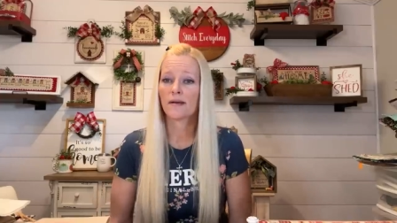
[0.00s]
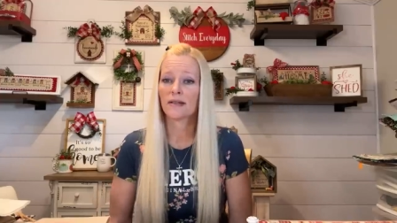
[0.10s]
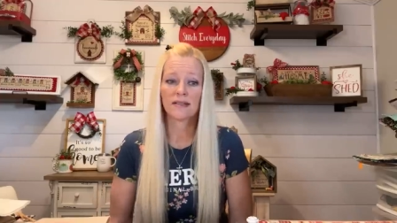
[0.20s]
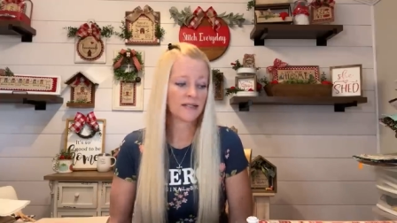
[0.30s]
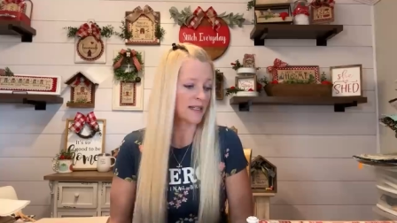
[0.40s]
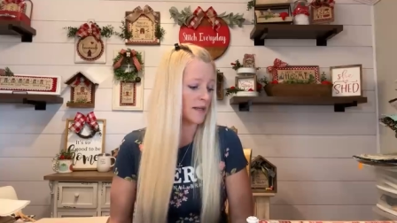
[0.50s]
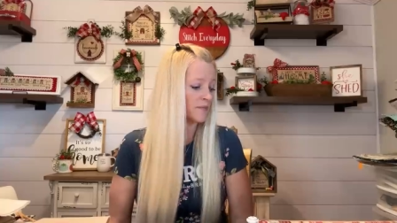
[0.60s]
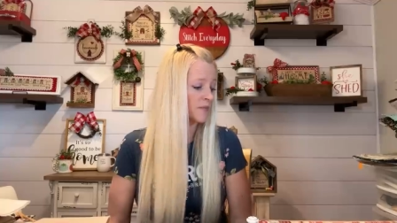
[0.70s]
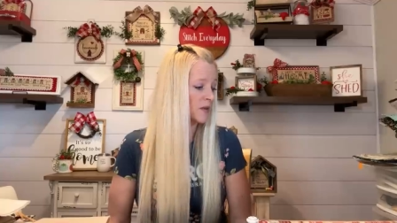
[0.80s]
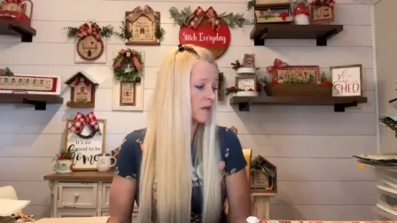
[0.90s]
let's see.
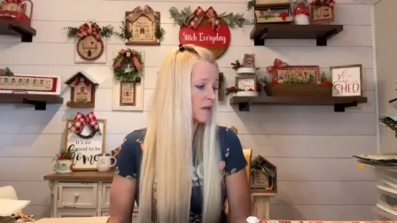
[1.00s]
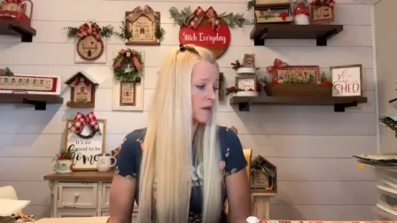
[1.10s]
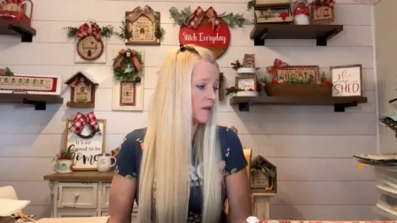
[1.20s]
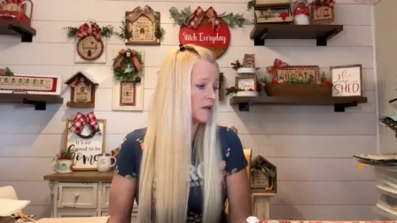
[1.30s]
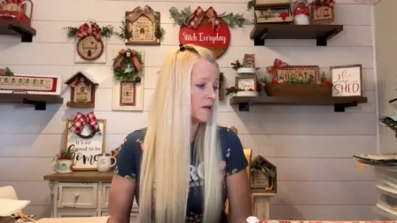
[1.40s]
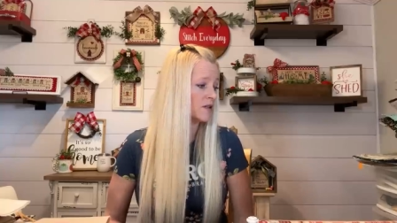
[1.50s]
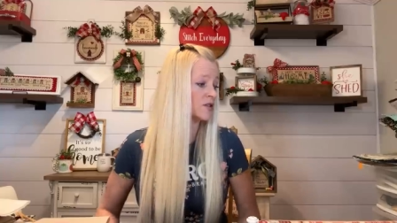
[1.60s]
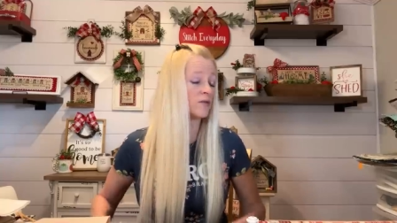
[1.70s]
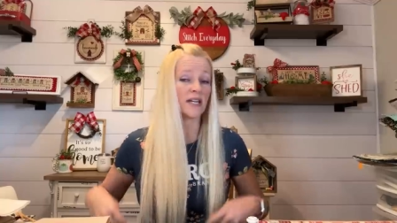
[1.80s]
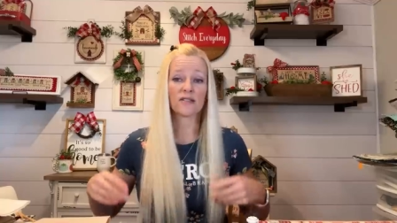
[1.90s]

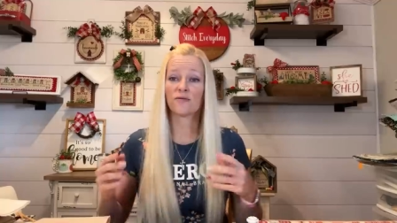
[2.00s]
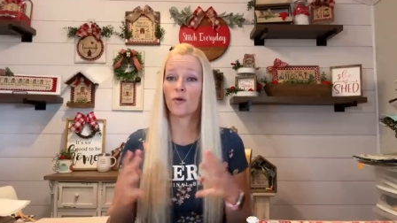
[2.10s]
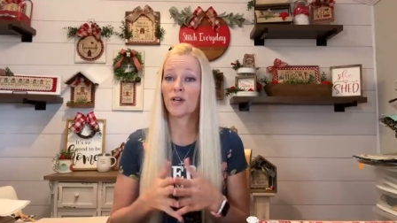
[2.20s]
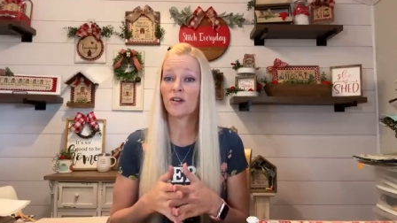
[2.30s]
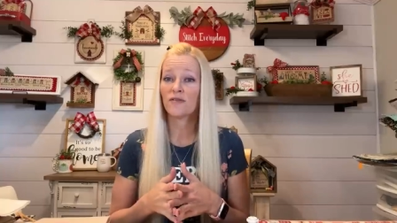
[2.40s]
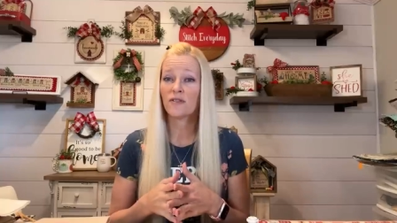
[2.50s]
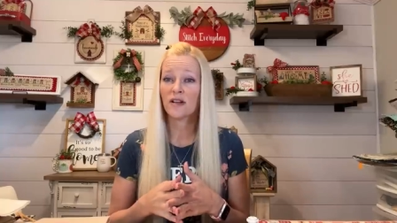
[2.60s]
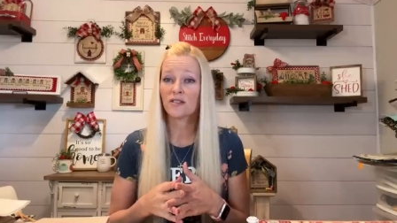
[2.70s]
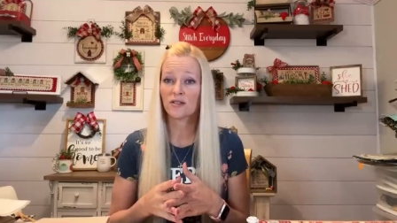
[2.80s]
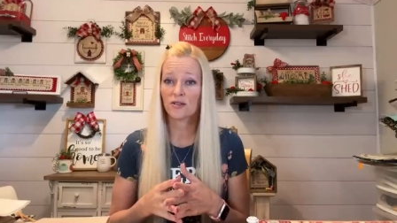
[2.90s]
So yes, four-year
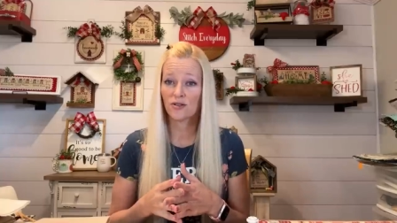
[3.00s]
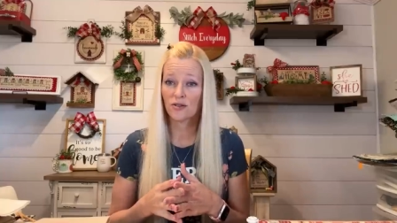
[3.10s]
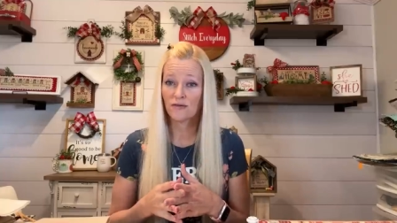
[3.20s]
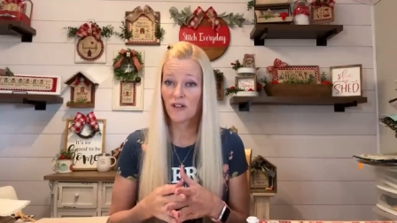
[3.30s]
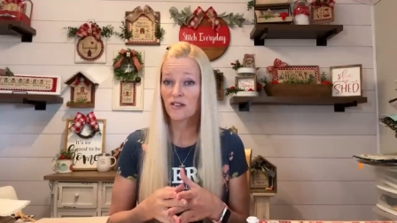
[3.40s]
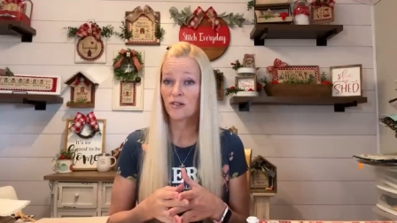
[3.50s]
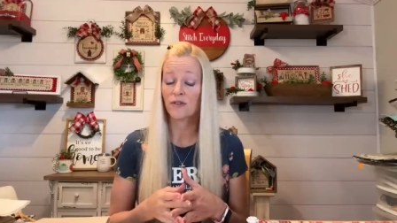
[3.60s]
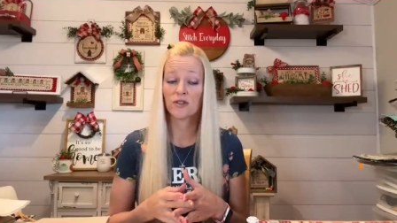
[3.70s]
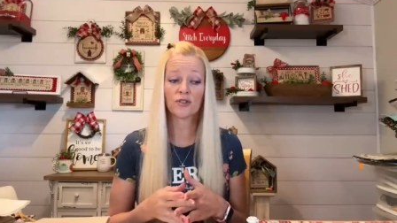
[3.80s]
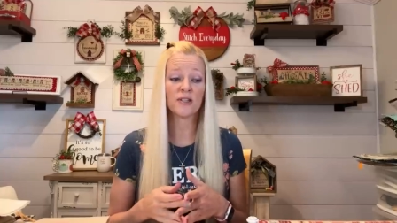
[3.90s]
floss floss
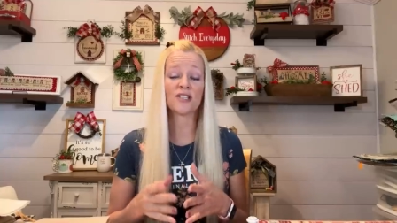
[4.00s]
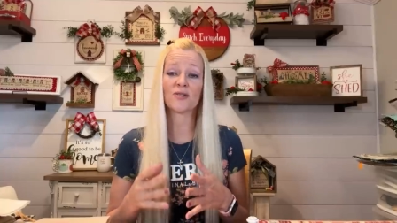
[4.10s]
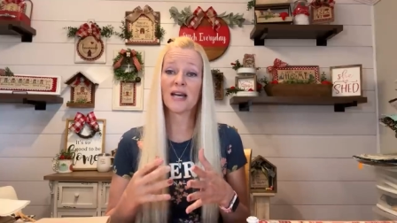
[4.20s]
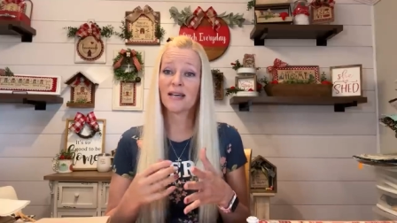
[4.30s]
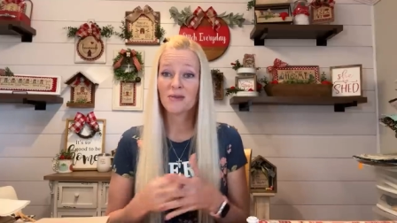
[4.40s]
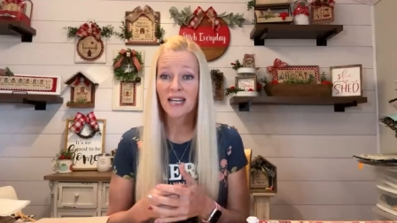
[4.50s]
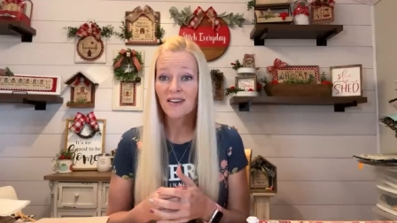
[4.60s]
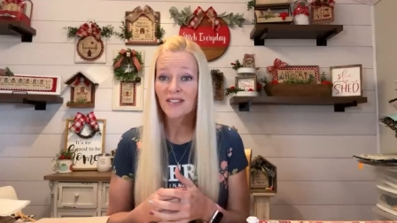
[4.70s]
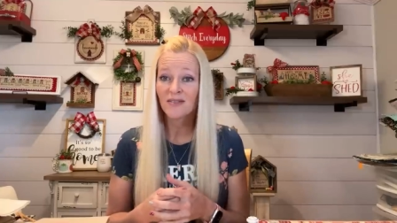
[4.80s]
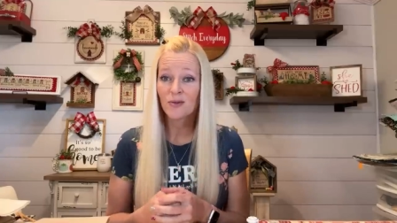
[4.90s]
anniversary. So I am going to
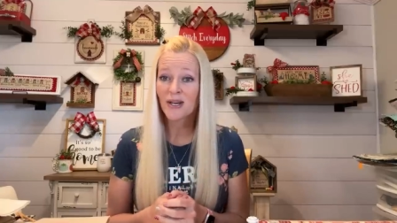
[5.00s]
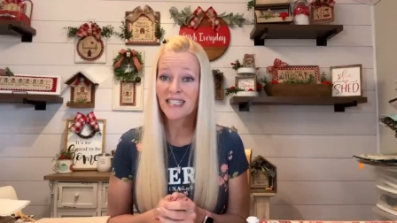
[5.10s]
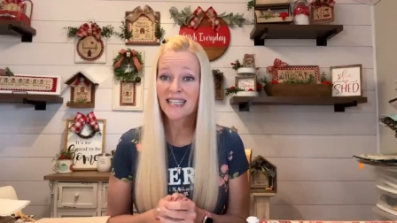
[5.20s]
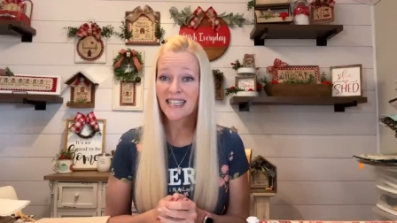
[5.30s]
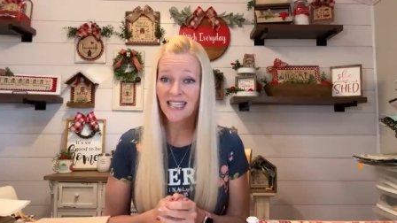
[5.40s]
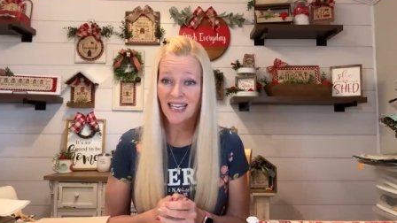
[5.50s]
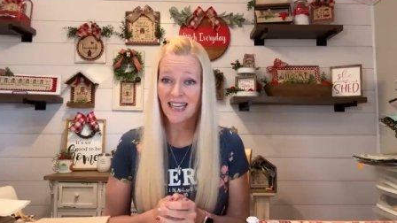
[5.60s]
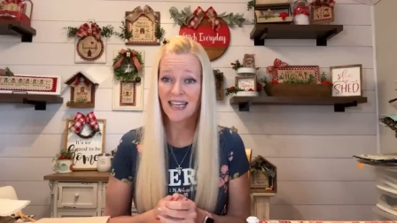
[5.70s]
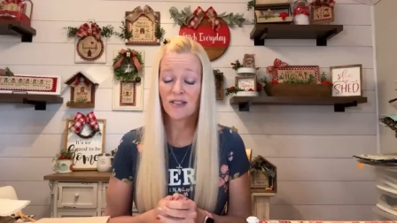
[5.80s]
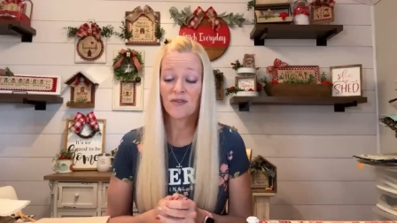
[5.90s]
have giveaways at the
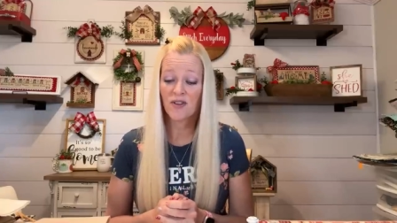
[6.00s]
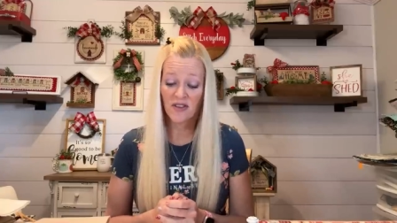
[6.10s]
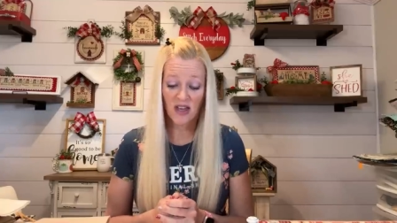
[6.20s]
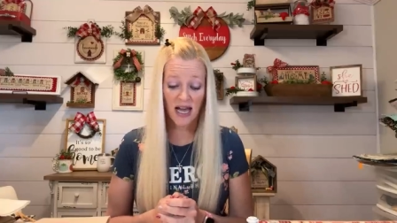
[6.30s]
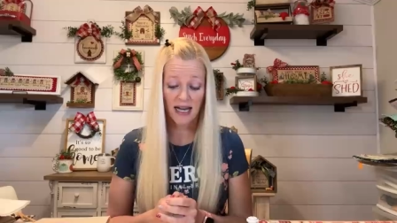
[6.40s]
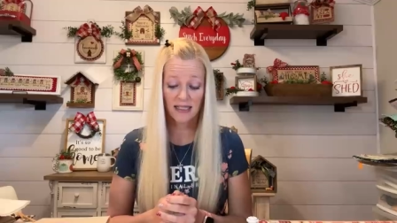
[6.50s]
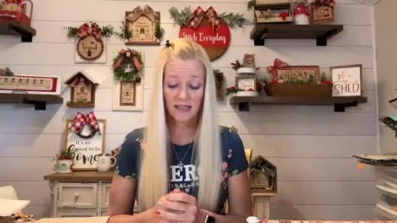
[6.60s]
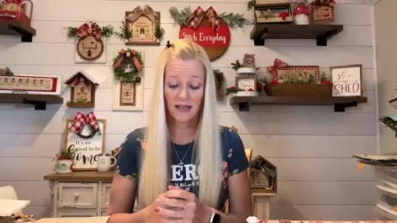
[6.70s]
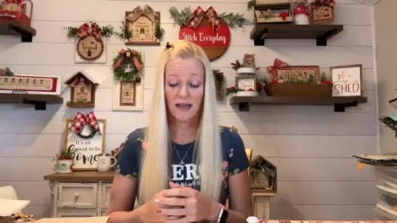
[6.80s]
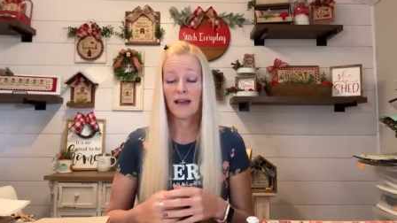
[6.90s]
end for that.